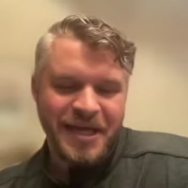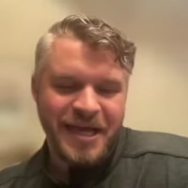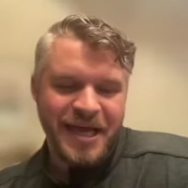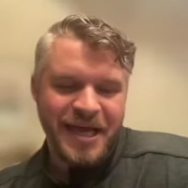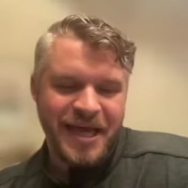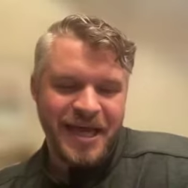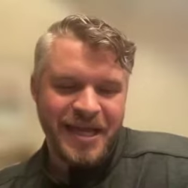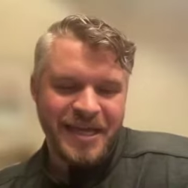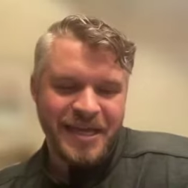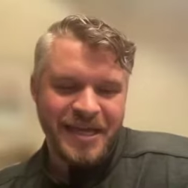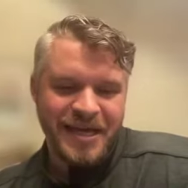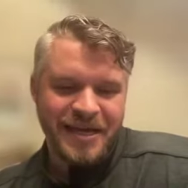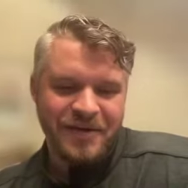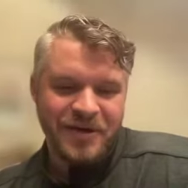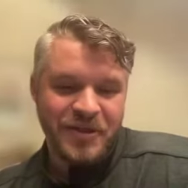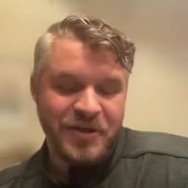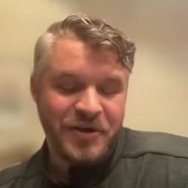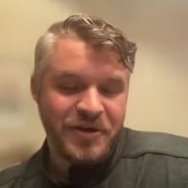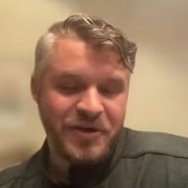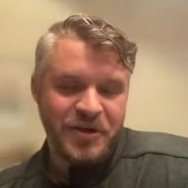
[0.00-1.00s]
And uh,
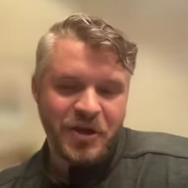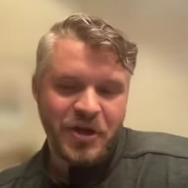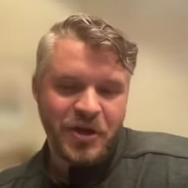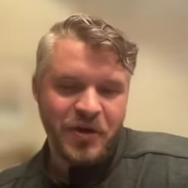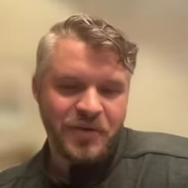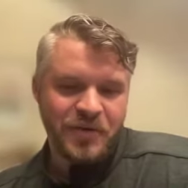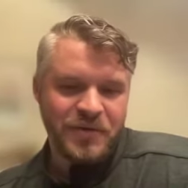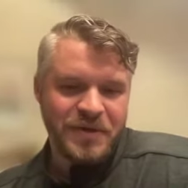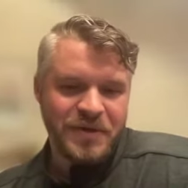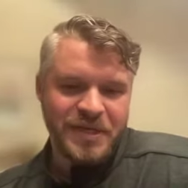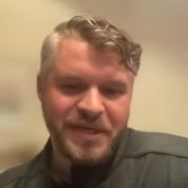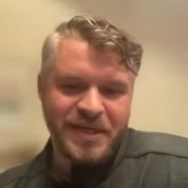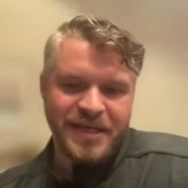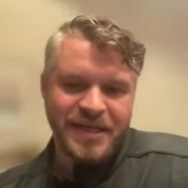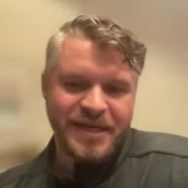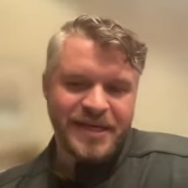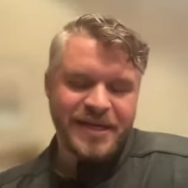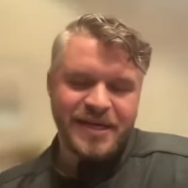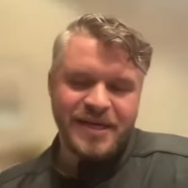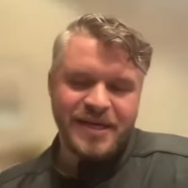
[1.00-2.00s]
whether, you know,
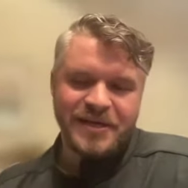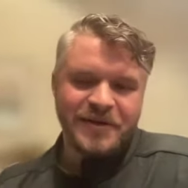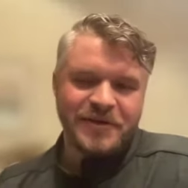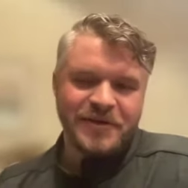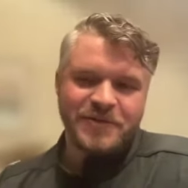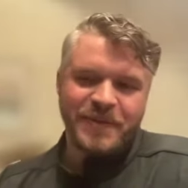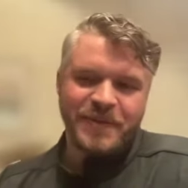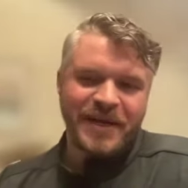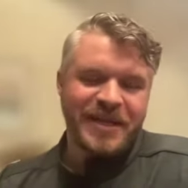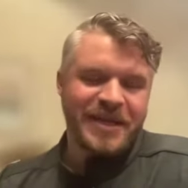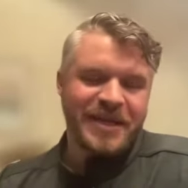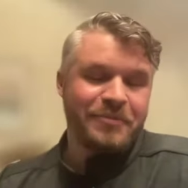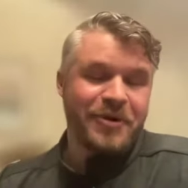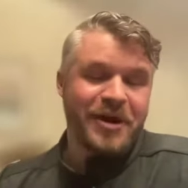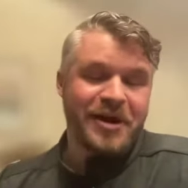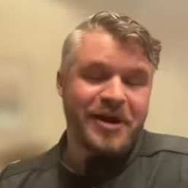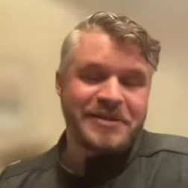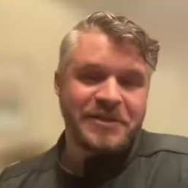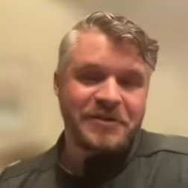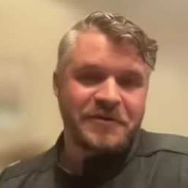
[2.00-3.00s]
uh, you're spending it
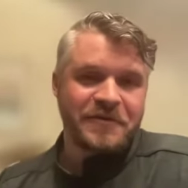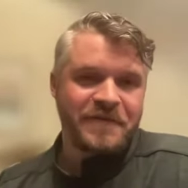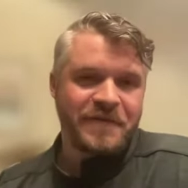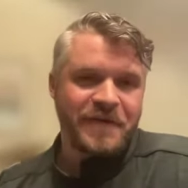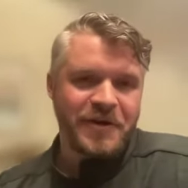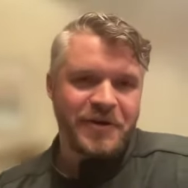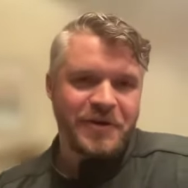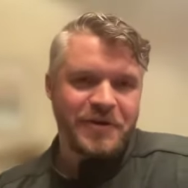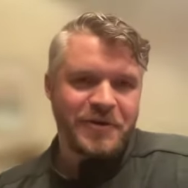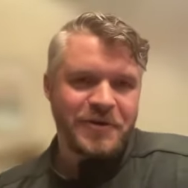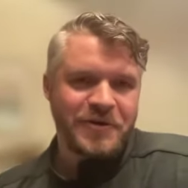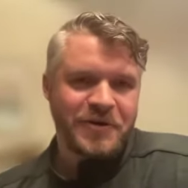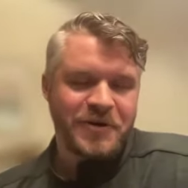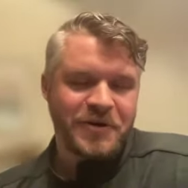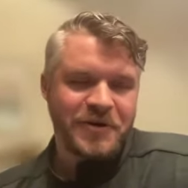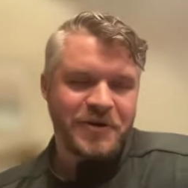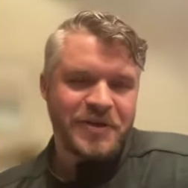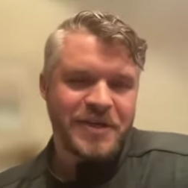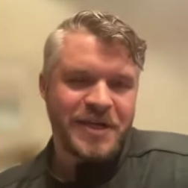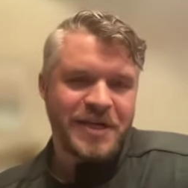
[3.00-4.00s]
browsing your phone
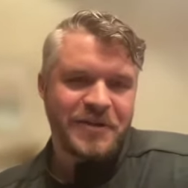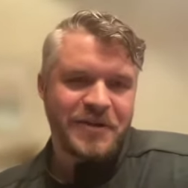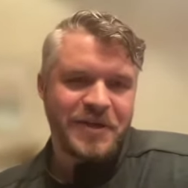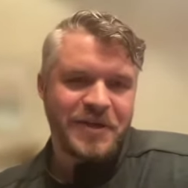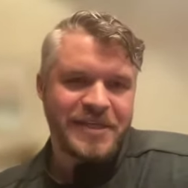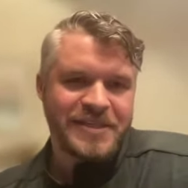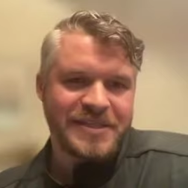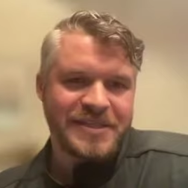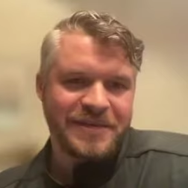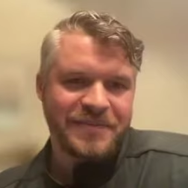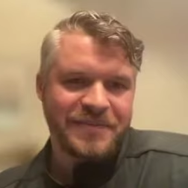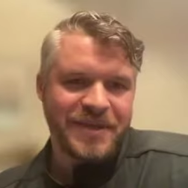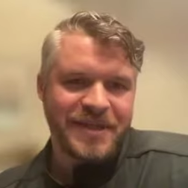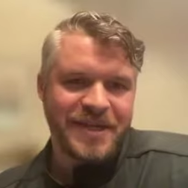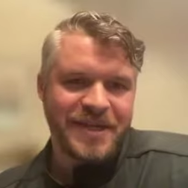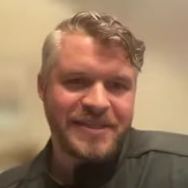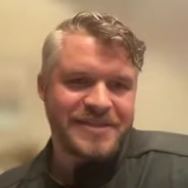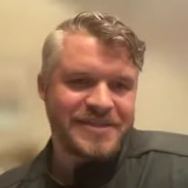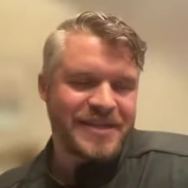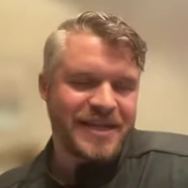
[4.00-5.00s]
or kind of looking at something
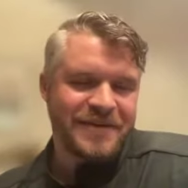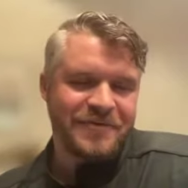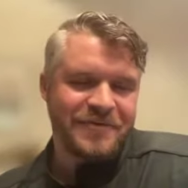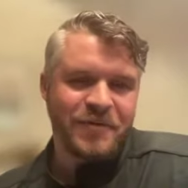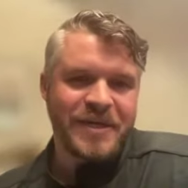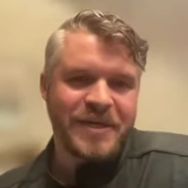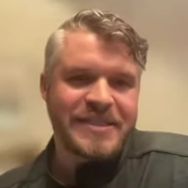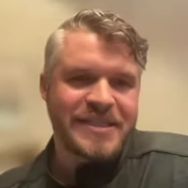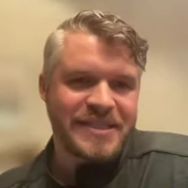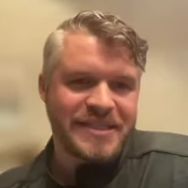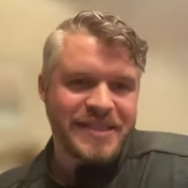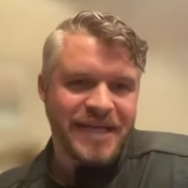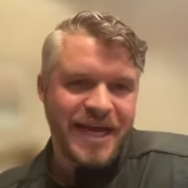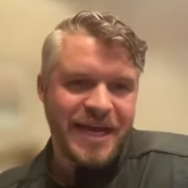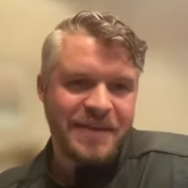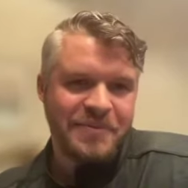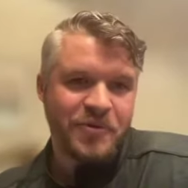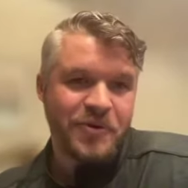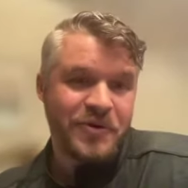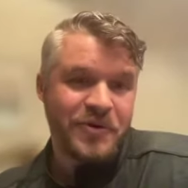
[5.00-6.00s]
that's kind of wasted
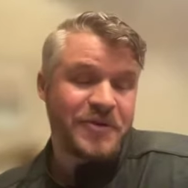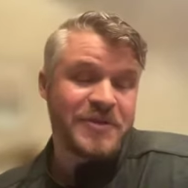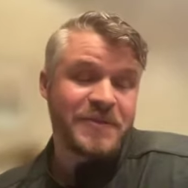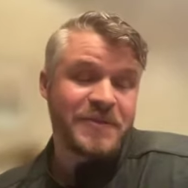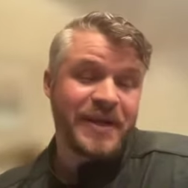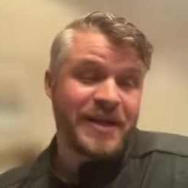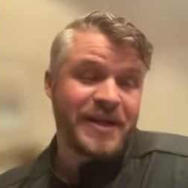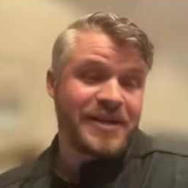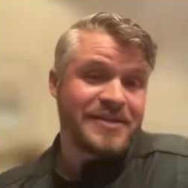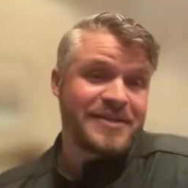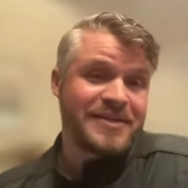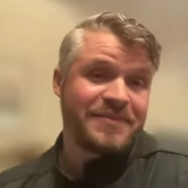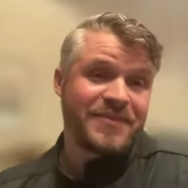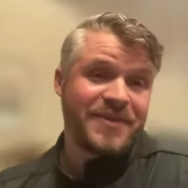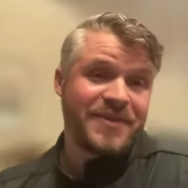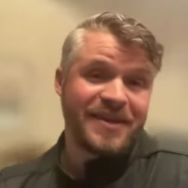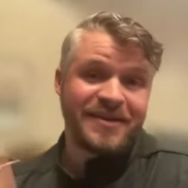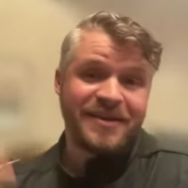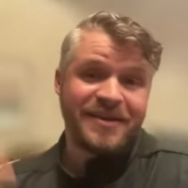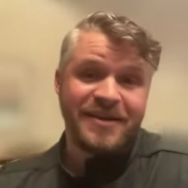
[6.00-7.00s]
time, or whether you're spending on
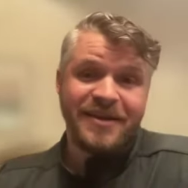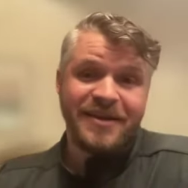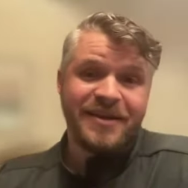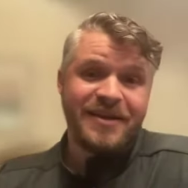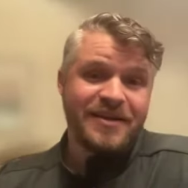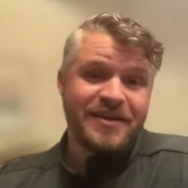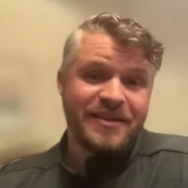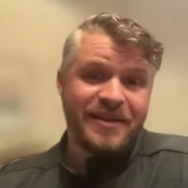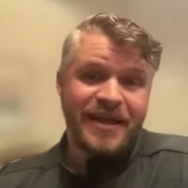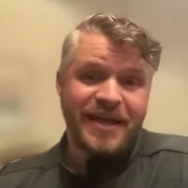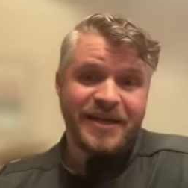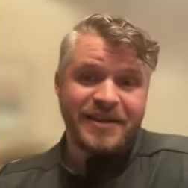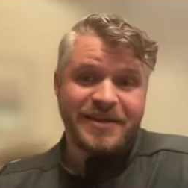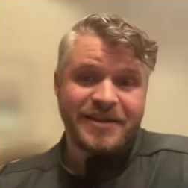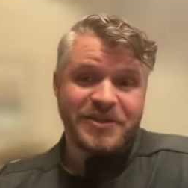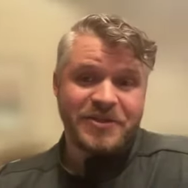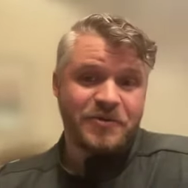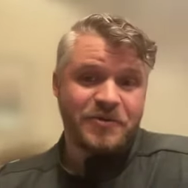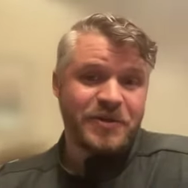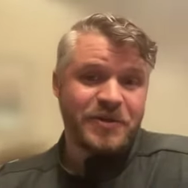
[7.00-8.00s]
something like
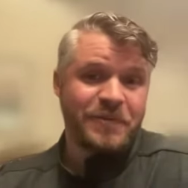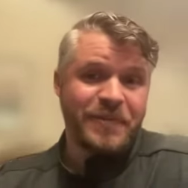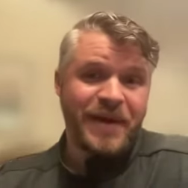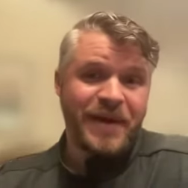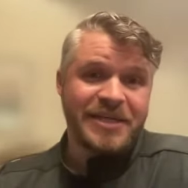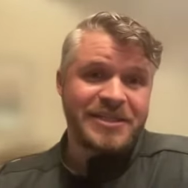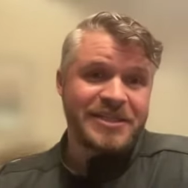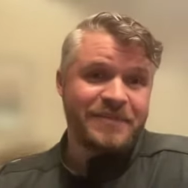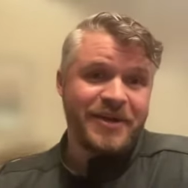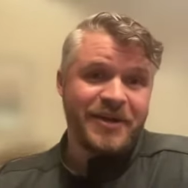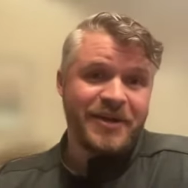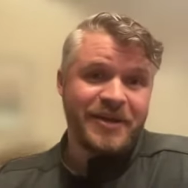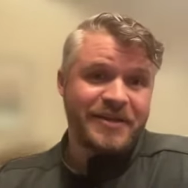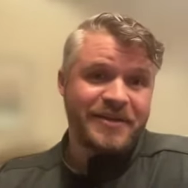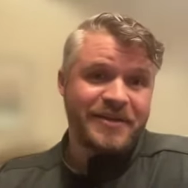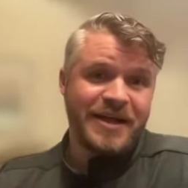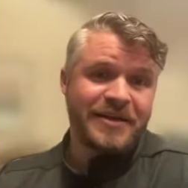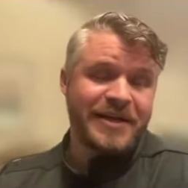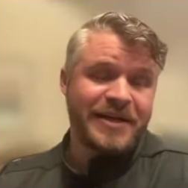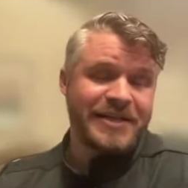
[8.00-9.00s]
that you're really passionate about, like
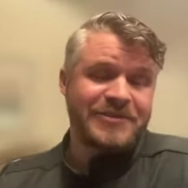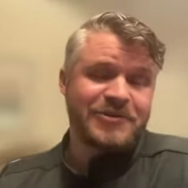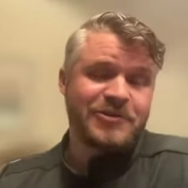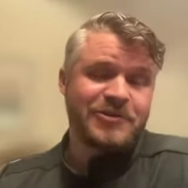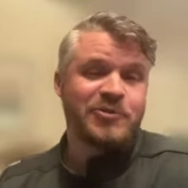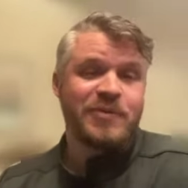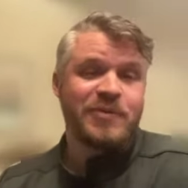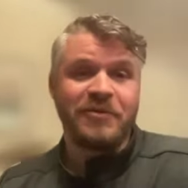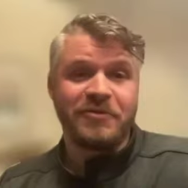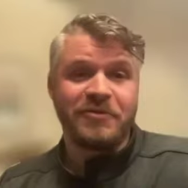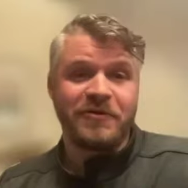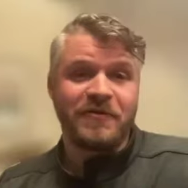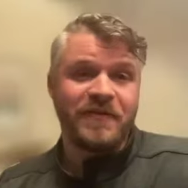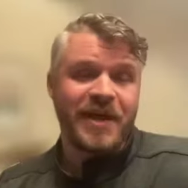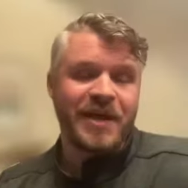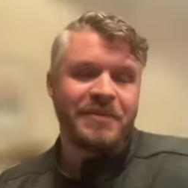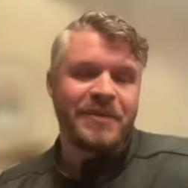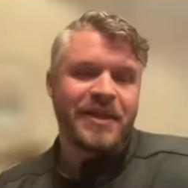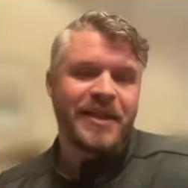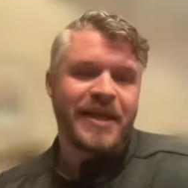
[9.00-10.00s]
Cloudcast, or spending with your
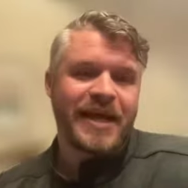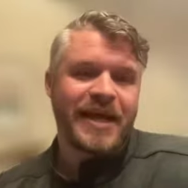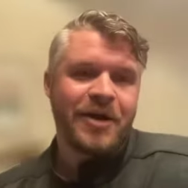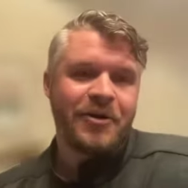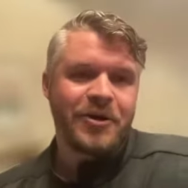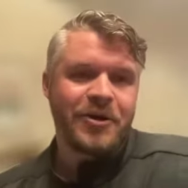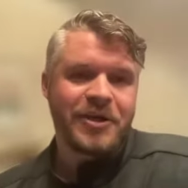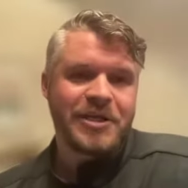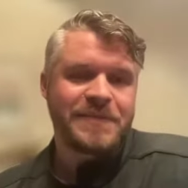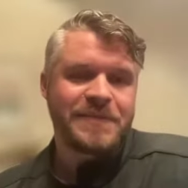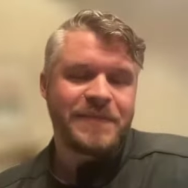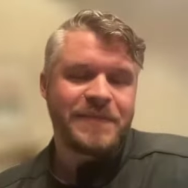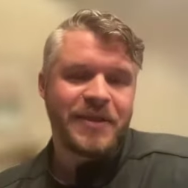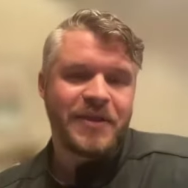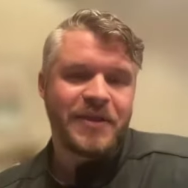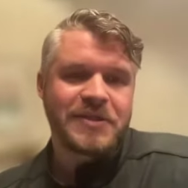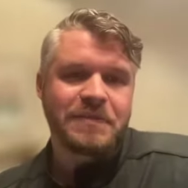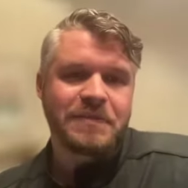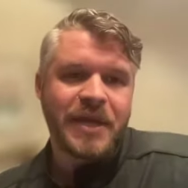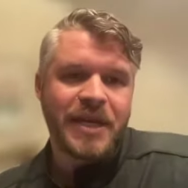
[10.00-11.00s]
family, like how are you going to spend
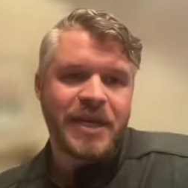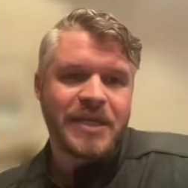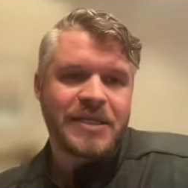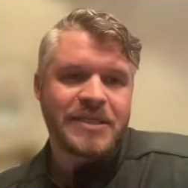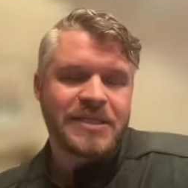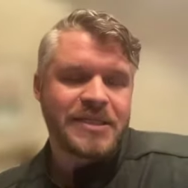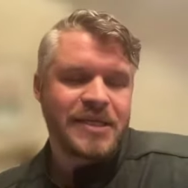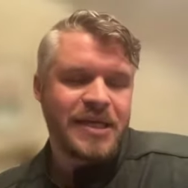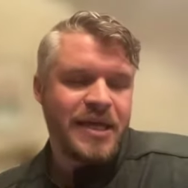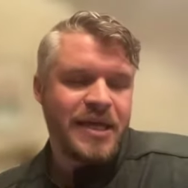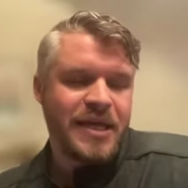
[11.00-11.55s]
those minutes?